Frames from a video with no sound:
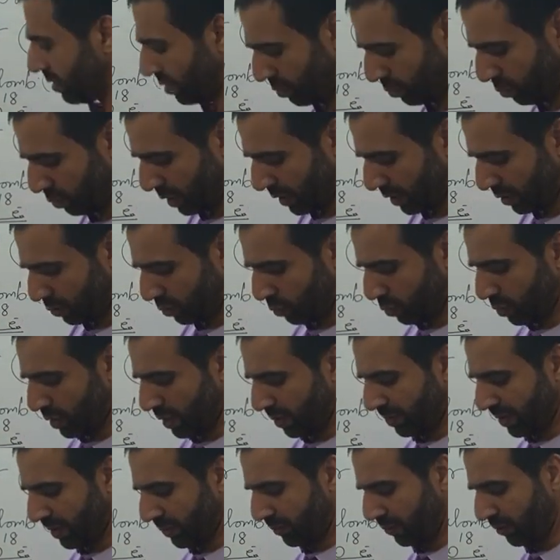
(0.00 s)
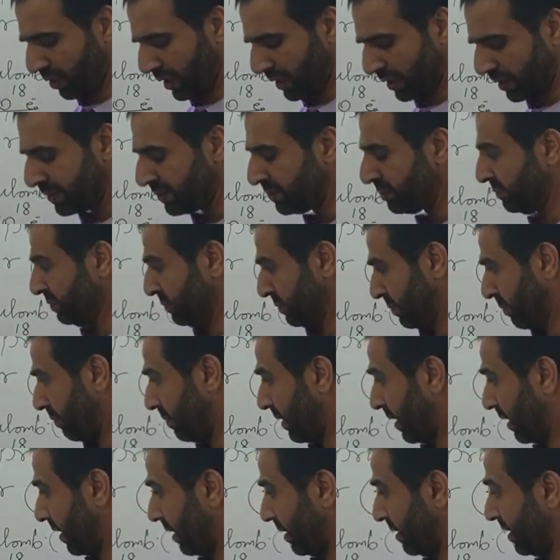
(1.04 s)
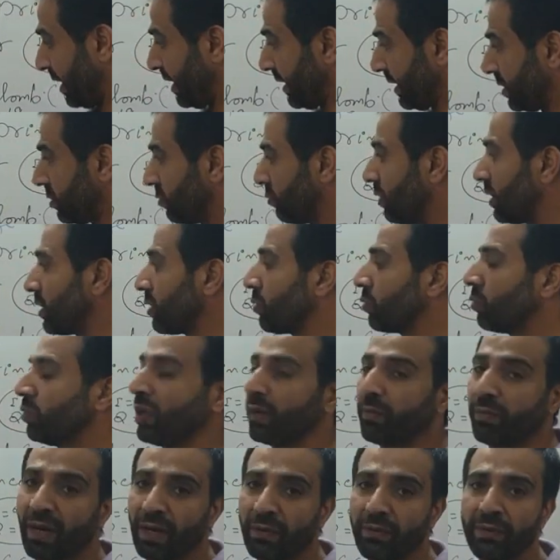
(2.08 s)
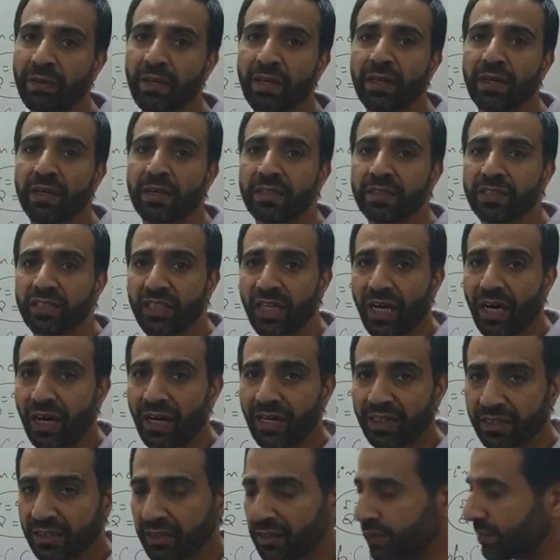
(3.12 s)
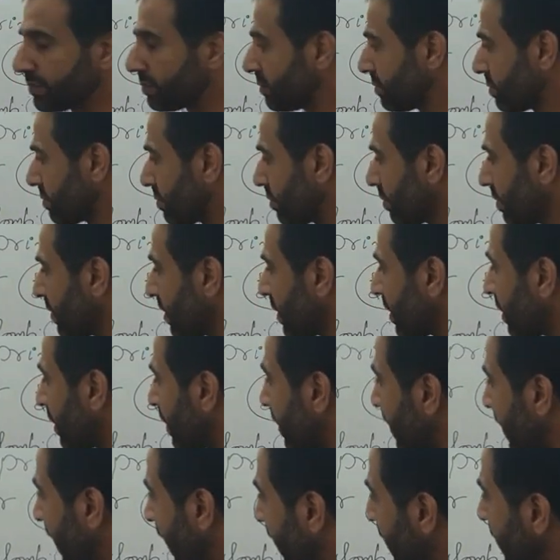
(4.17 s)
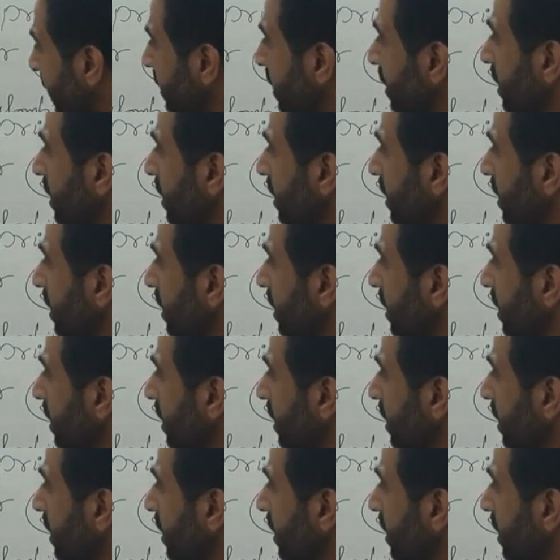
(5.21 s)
1 coulomb of what? That is 1 coulomb of charge, right?